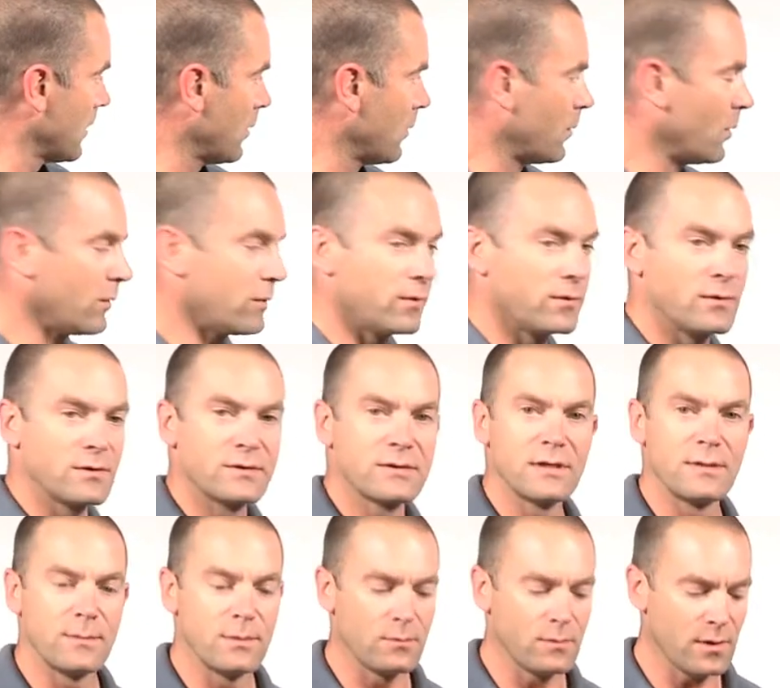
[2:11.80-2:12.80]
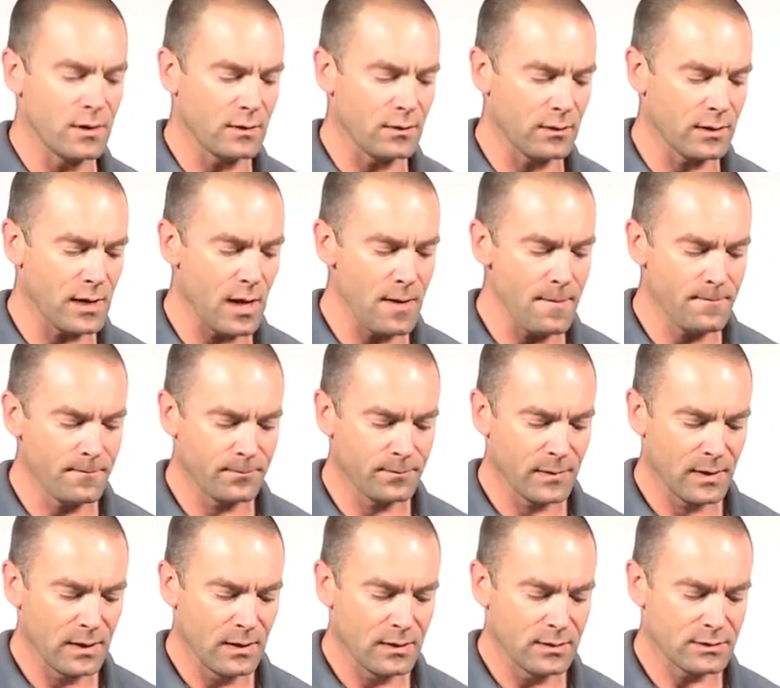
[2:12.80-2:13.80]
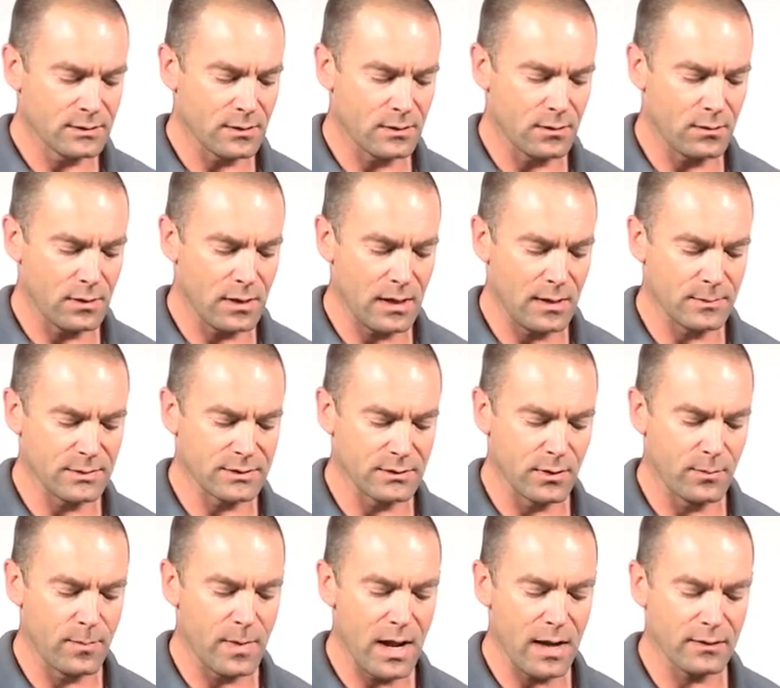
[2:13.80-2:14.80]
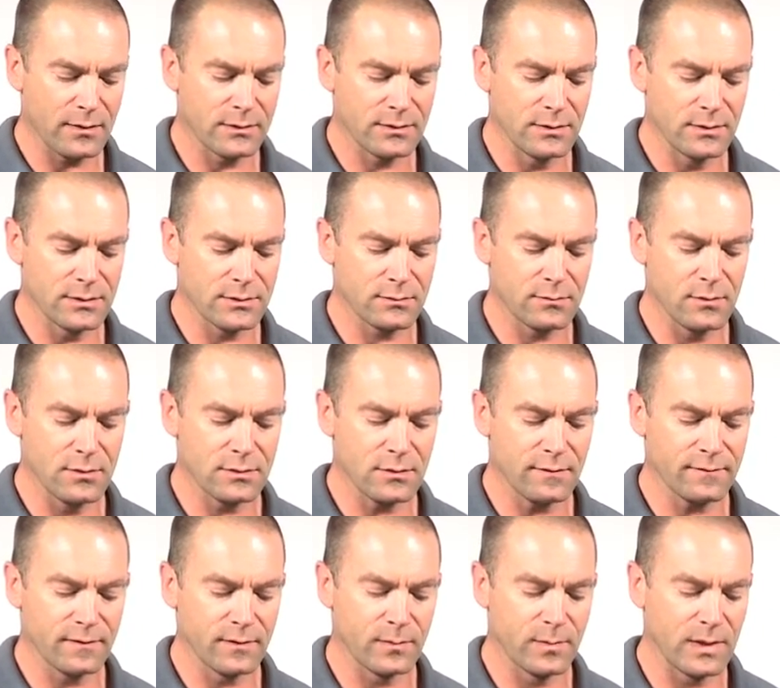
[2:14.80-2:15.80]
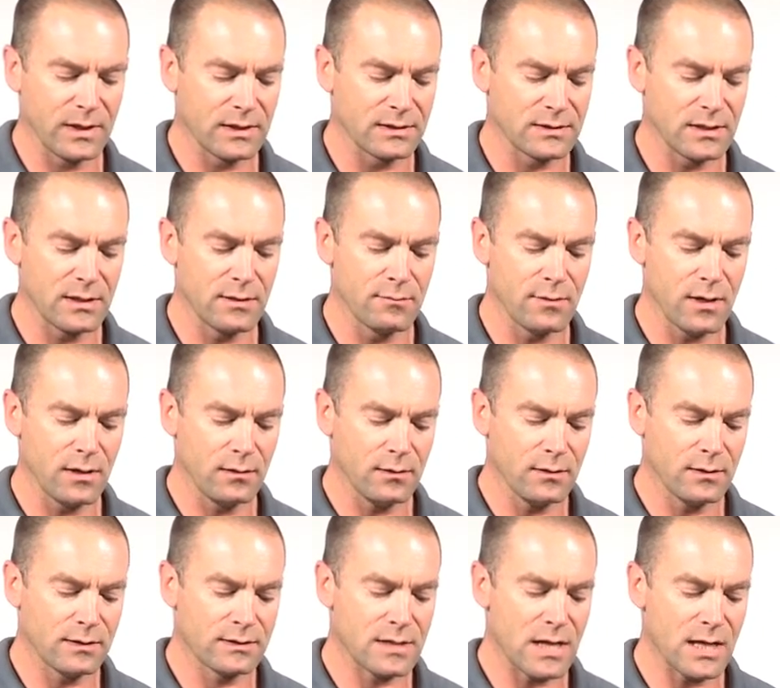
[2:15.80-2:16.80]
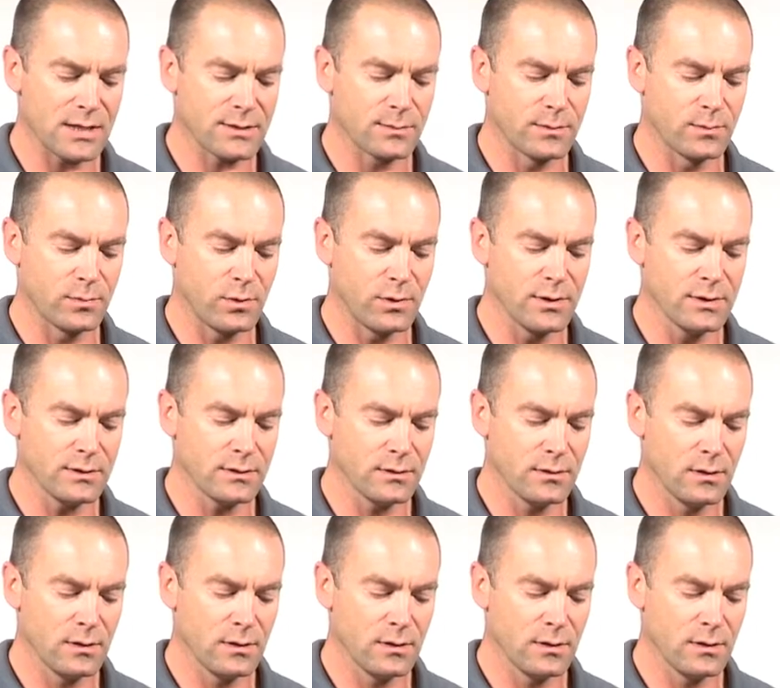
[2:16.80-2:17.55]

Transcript: Both of those seem to work okay. So I'm just going to back the two screws off for the Picatinny rail attachment point